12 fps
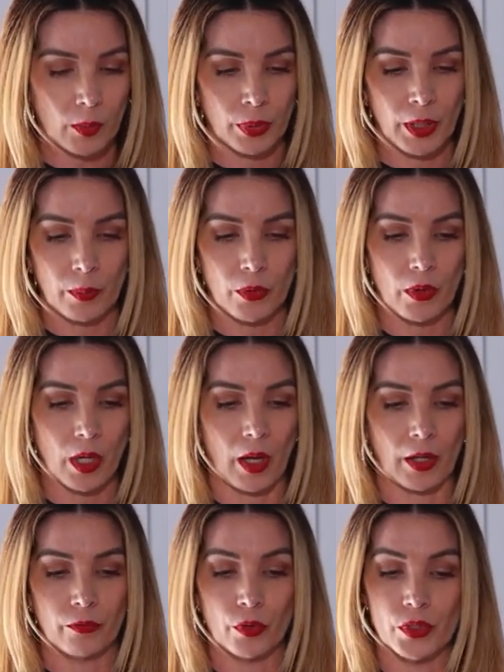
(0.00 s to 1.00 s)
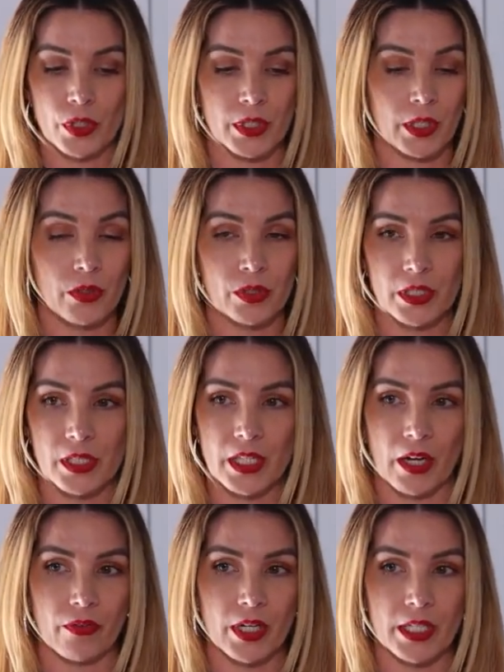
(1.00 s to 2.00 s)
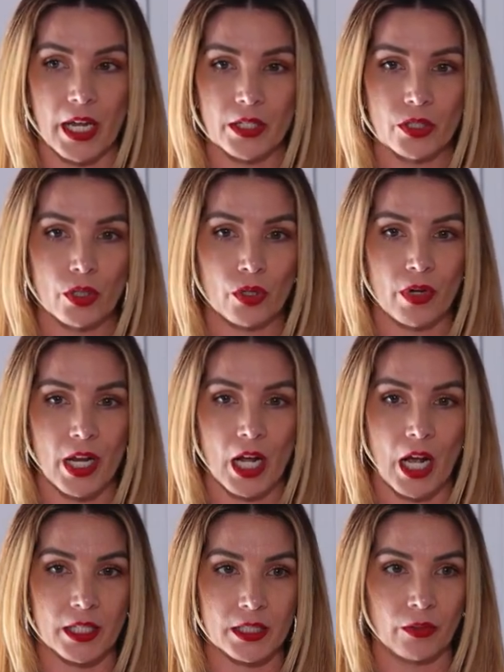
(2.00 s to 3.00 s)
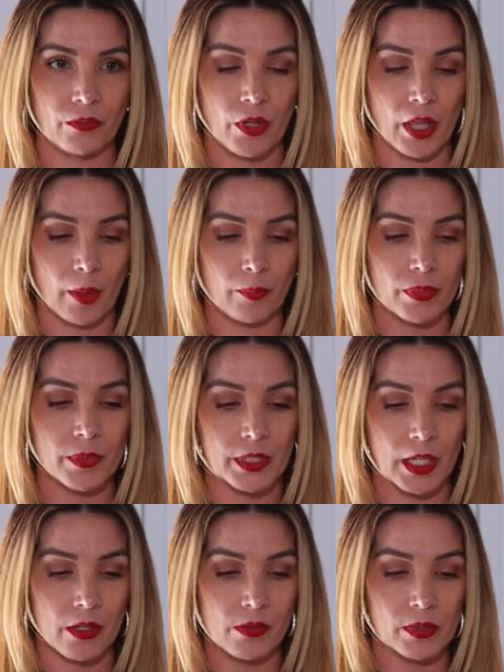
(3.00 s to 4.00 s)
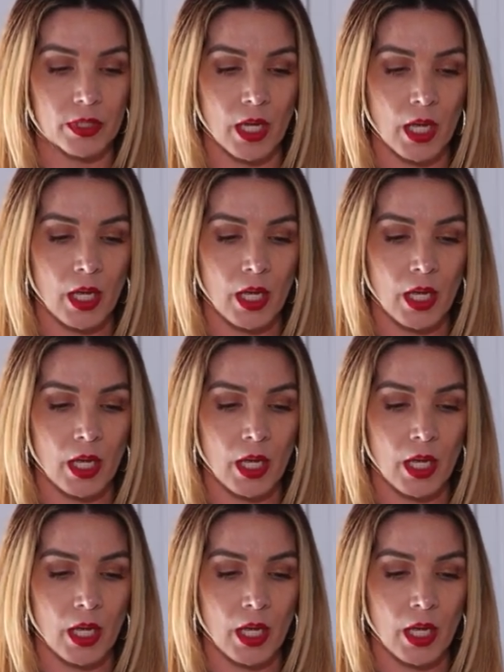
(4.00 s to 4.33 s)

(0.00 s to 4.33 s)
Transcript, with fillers: People, uh, influencers are using this every day to create content for themselves.